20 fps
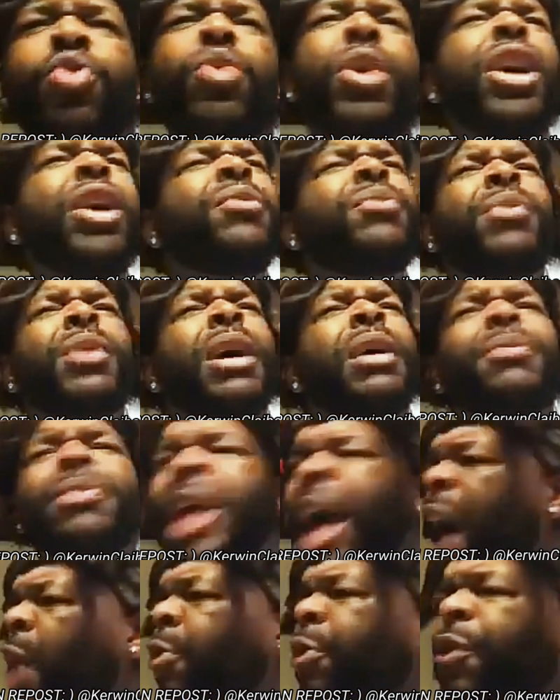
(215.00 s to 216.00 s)
Well,
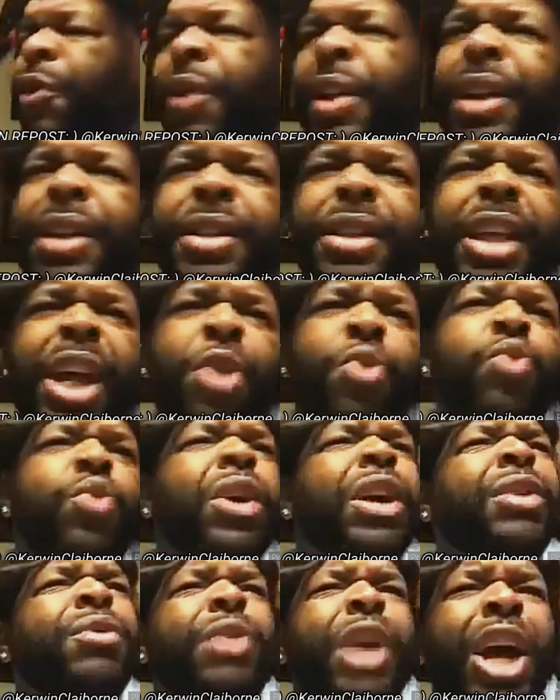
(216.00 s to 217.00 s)
I was finna say
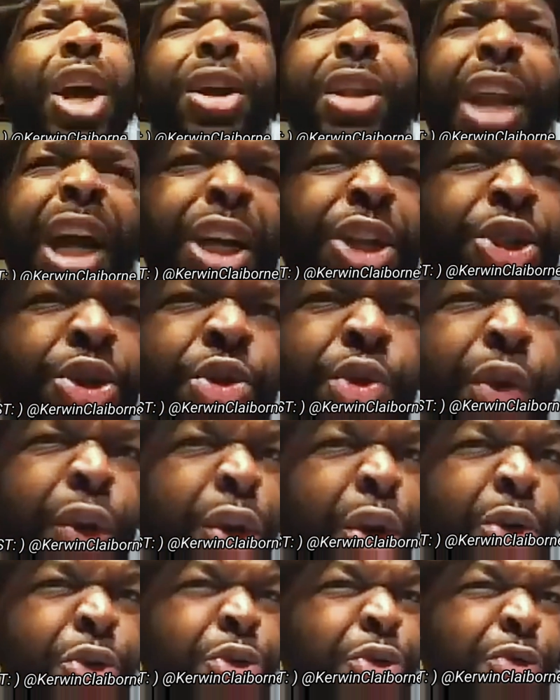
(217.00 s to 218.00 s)
what airlines you
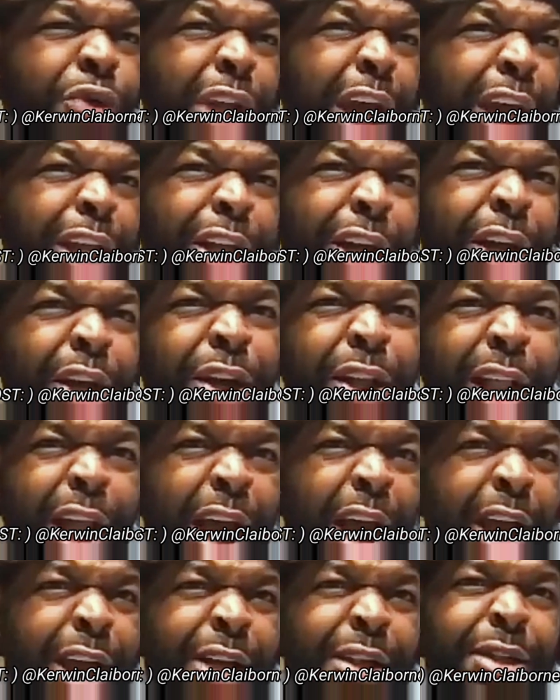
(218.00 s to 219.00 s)
going on, United
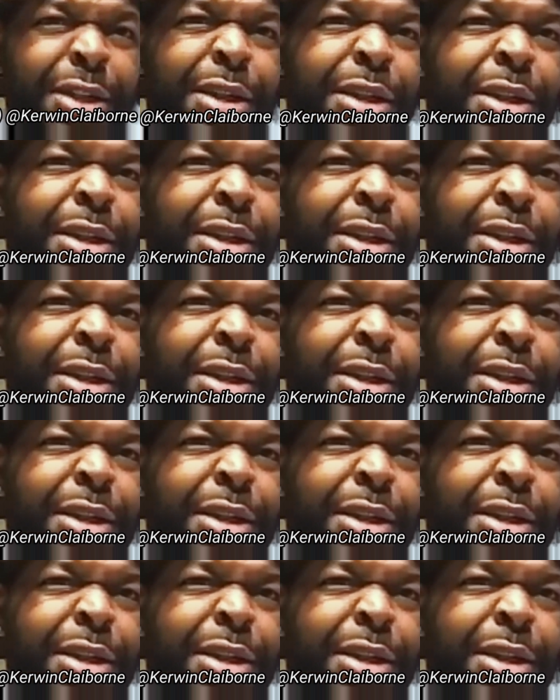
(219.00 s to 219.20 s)
Airlines?